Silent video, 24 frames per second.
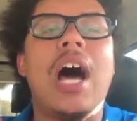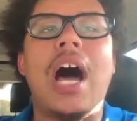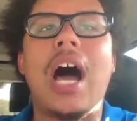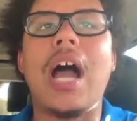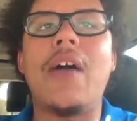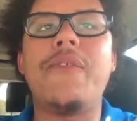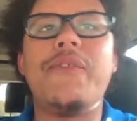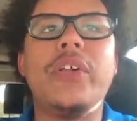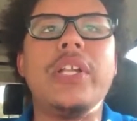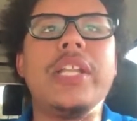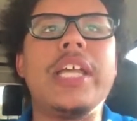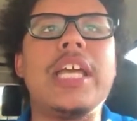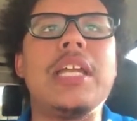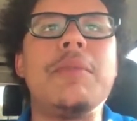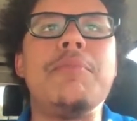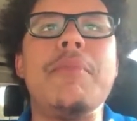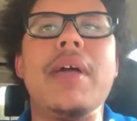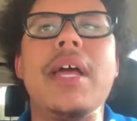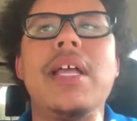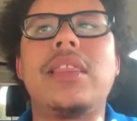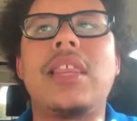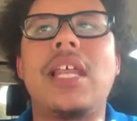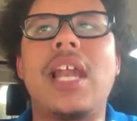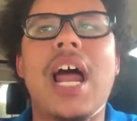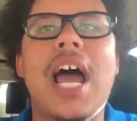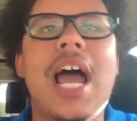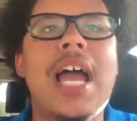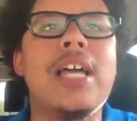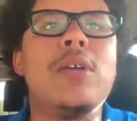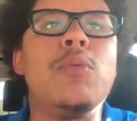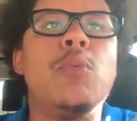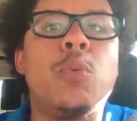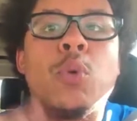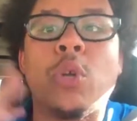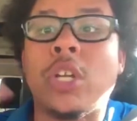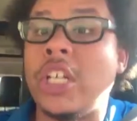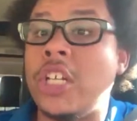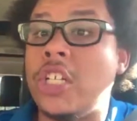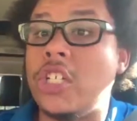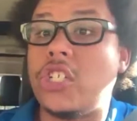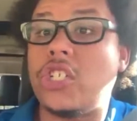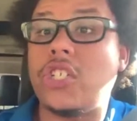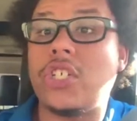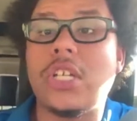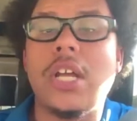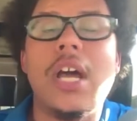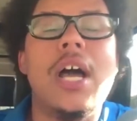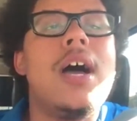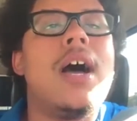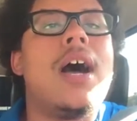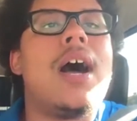I fully admit that I reach.